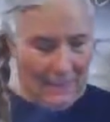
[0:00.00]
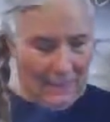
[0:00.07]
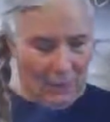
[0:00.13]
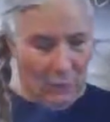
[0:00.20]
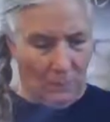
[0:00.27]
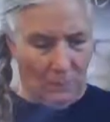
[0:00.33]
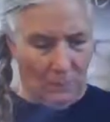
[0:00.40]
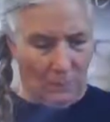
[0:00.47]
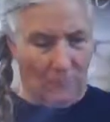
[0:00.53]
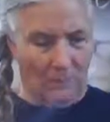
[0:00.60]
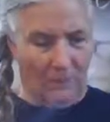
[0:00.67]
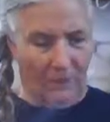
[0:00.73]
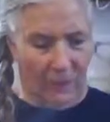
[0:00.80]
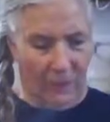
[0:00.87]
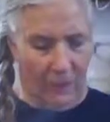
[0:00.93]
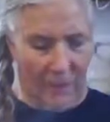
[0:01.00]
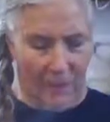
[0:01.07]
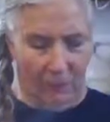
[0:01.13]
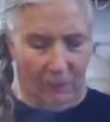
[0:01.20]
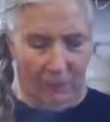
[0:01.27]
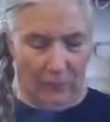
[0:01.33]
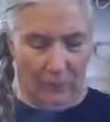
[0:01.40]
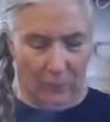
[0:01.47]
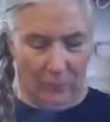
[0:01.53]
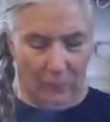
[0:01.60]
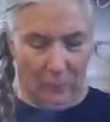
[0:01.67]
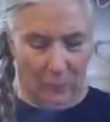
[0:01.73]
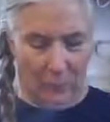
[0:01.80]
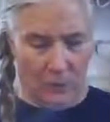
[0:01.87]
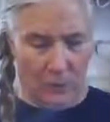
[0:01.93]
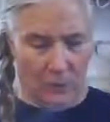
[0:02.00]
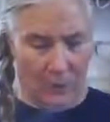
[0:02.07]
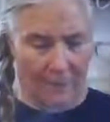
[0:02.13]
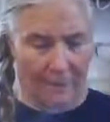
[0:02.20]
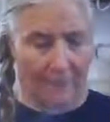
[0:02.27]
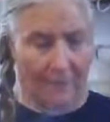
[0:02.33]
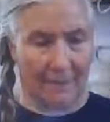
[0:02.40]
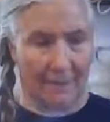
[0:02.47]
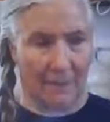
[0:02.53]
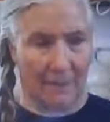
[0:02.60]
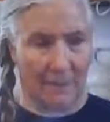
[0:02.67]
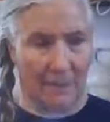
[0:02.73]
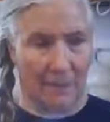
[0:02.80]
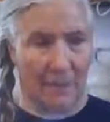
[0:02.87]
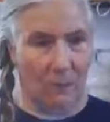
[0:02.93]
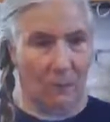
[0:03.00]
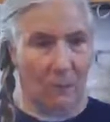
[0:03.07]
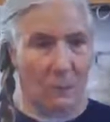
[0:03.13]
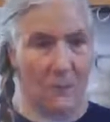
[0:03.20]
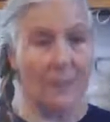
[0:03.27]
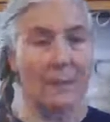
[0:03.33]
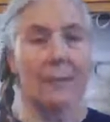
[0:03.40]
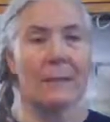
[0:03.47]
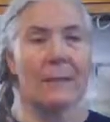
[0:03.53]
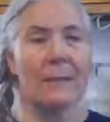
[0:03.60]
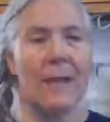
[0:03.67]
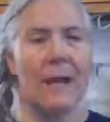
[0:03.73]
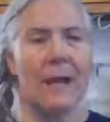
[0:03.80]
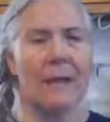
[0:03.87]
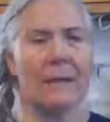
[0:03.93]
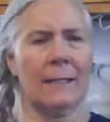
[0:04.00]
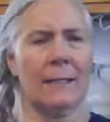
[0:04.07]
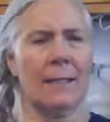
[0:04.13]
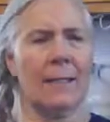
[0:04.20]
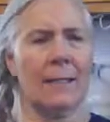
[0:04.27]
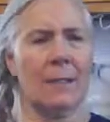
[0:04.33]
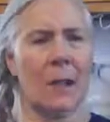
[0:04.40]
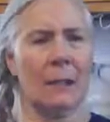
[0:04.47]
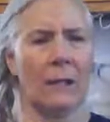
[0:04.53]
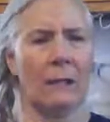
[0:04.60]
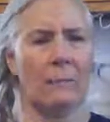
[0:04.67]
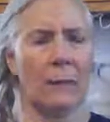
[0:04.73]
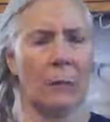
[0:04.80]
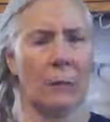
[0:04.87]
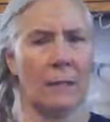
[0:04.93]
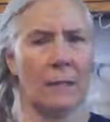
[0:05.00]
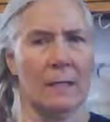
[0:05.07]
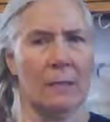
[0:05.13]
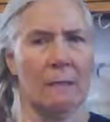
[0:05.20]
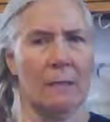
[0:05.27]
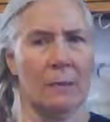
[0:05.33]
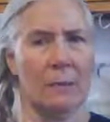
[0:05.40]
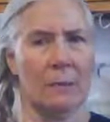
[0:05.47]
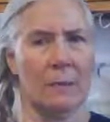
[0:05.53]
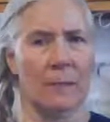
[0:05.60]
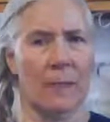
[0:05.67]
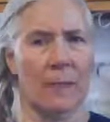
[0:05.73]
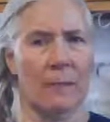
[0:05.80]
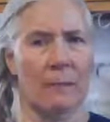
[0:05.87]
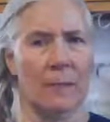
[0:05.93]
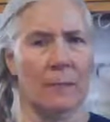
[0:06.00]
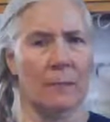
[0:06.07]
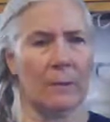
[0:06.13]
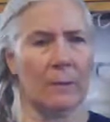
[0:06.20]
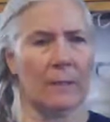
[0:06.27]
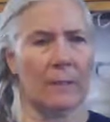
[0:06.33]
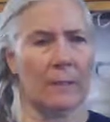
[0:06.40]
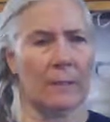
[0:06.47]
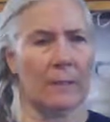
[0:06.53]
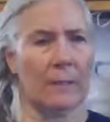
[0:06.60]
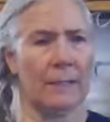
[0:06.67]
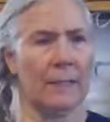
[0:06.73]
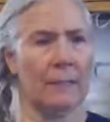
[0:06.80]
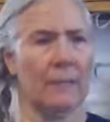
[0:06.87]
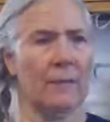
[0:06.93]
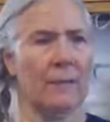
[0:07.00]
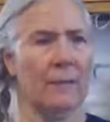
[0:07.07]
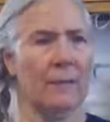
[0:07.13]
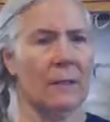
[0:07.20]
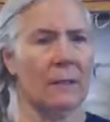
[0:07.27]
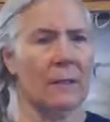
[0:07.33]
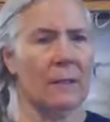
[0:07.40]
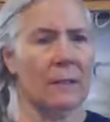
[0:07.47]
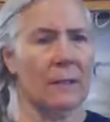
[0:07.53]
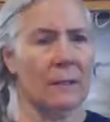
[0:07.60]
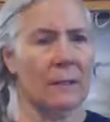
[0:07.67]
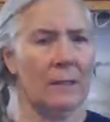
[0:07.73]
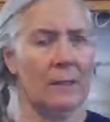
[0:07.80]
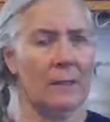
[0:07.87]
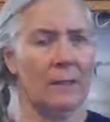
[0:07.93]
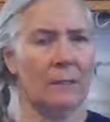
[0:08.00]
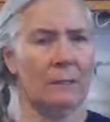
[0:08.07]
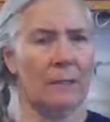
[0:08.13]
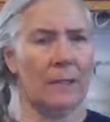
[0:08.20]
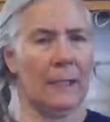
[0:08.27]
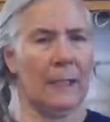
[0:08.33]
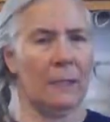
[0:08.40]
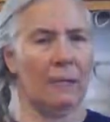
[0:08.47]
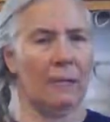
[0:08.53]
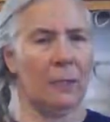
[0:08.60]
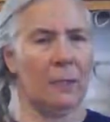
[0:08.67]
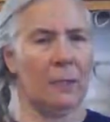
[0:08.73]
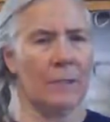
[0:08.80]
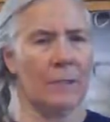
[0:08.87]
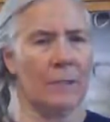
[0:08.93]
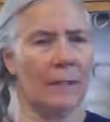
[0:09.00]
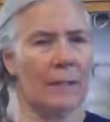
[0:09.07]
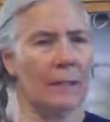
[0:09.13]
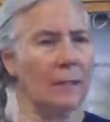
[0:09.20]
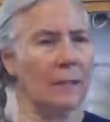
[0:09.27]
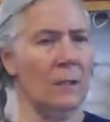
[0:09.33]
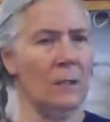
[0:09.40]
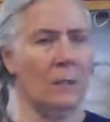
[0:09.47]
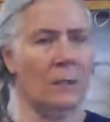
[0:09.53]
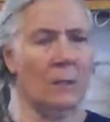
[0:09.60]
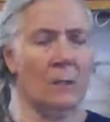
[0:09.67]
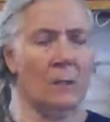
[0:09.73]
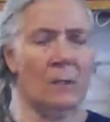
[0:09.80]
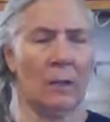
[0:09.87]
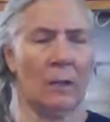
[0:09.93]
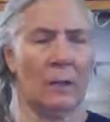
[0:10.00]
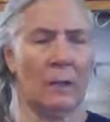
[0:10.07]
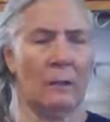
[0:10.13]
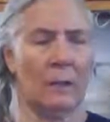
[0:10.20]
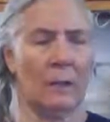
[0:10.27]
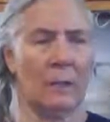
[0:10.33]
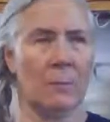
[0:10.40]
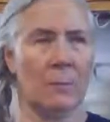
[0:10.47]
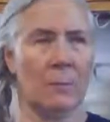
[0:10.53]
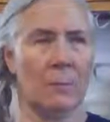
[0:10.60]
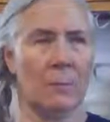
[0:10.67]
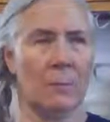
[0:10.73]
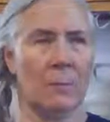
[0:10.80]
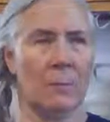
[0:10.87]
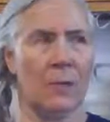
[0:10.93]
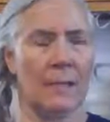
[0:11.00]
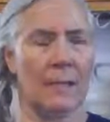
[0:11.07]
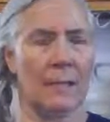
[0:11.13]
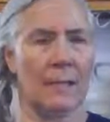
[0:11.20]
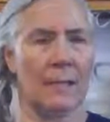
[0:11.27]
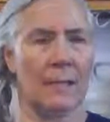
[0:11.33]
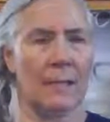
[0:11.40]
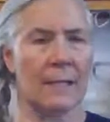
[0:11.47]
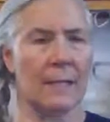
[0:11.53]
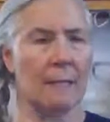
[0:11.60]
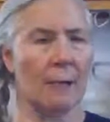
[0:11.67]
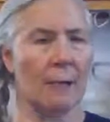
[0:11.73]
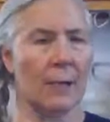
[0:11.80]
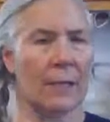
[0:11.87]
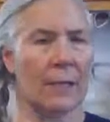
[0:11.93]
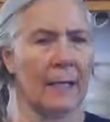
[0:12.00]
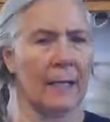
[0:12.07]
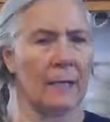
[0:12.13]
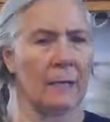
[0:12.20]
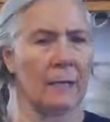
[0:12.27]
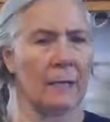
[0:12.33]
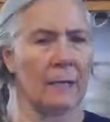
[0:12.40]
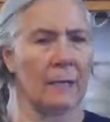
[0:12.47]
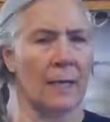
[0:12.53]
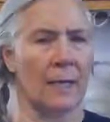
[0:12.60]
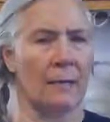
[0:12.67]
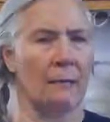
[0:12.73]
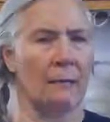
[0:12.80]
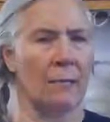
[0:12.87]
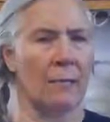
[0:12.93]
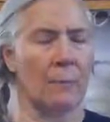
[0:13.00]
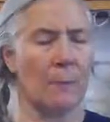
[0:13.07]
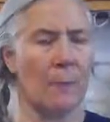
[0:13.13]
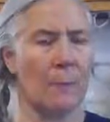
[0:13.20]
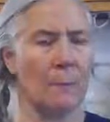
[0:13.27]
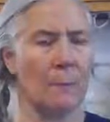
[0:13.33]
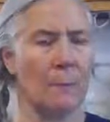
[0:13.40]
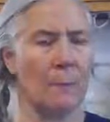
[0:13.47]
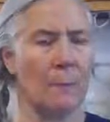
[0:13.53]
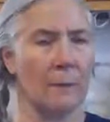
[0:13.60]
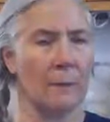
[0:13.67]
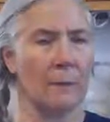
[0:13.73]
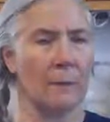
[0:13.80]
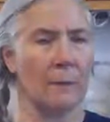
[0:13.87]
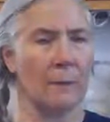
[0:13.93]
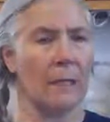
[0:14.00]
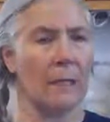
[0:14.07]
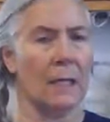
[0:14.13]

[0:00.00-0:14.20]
So I must be very careful of my own strengths and powers. I guess he's talking about his influence on the public because he does have a big influence. And, I suppose a person doesn't think about it. That carries a lot of responsibility.